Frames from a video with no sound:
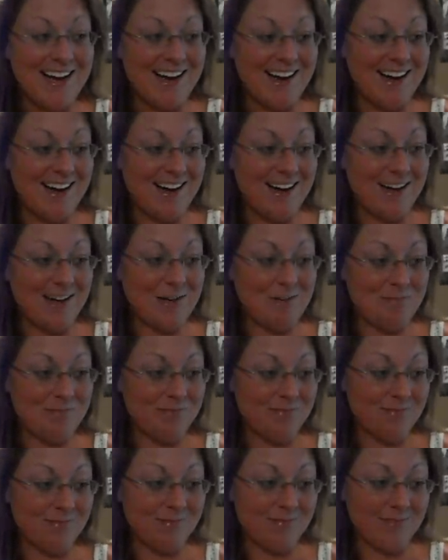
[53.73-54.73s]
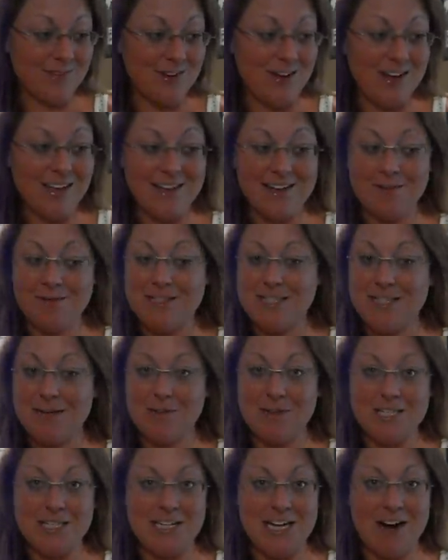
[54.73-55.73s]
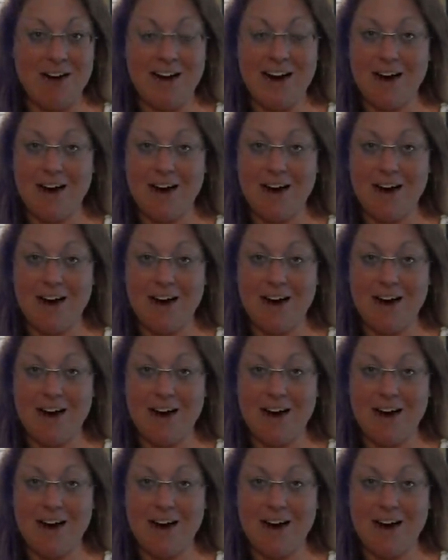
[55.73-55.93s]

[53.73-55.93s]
So all I did was jump in the shower.